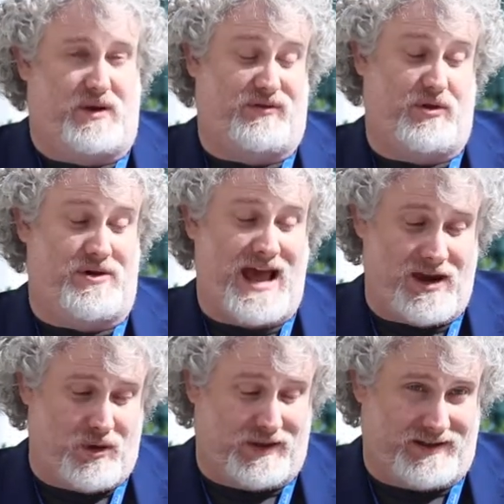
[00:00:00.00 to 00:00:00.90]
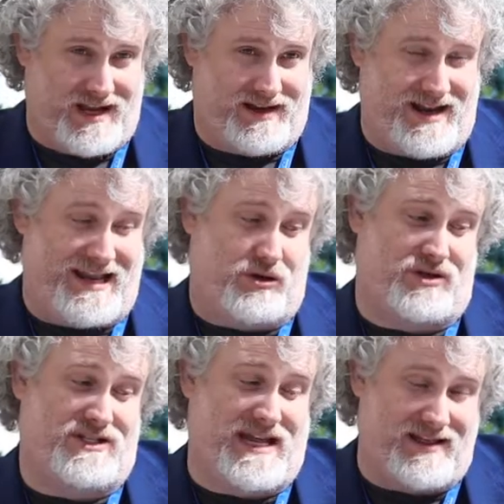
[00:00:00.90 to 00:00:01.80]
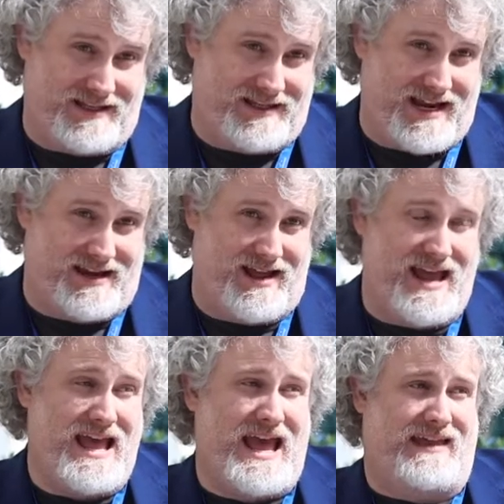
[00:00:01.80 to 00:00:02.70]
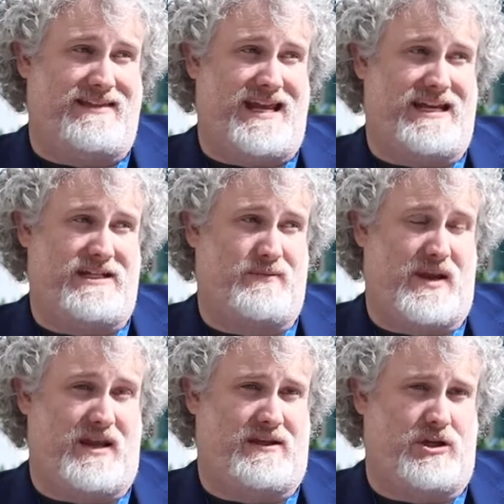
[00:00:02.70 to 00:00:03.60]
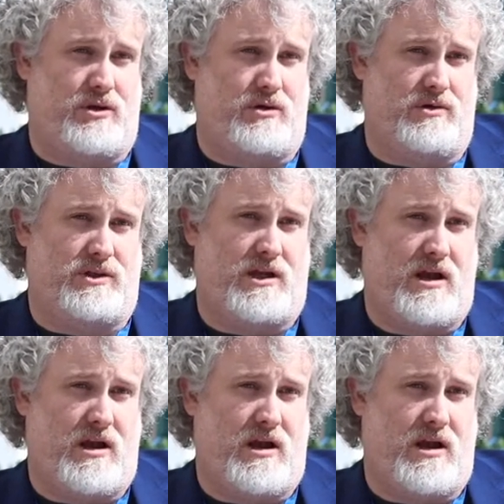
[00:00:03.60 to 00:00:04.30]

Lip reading: But if you're not holding data and you're selling the data and the data is being used